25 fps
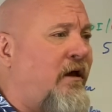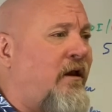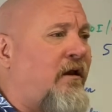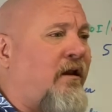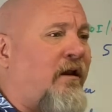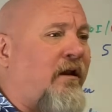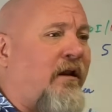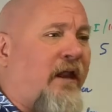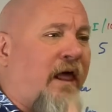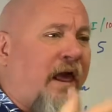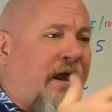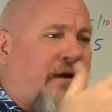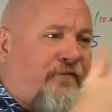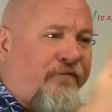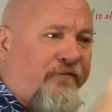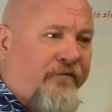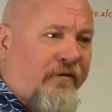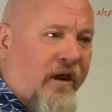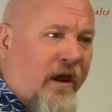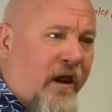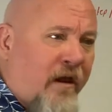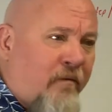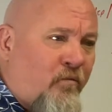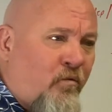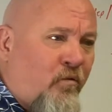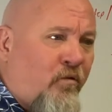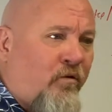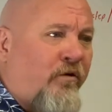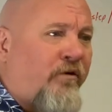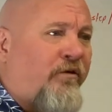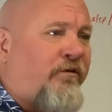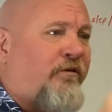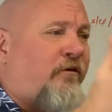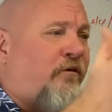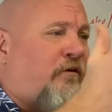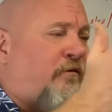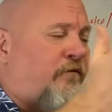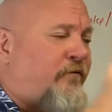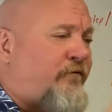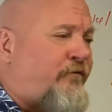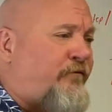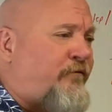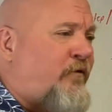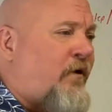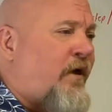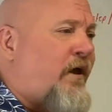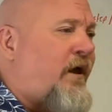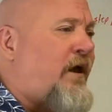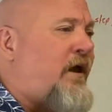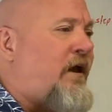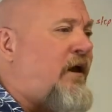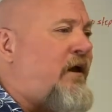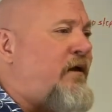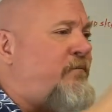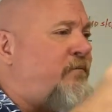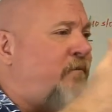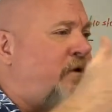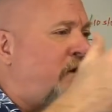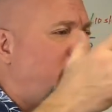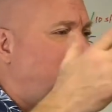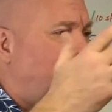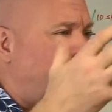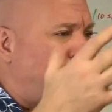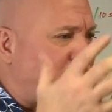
Lifetime warranty on the frame,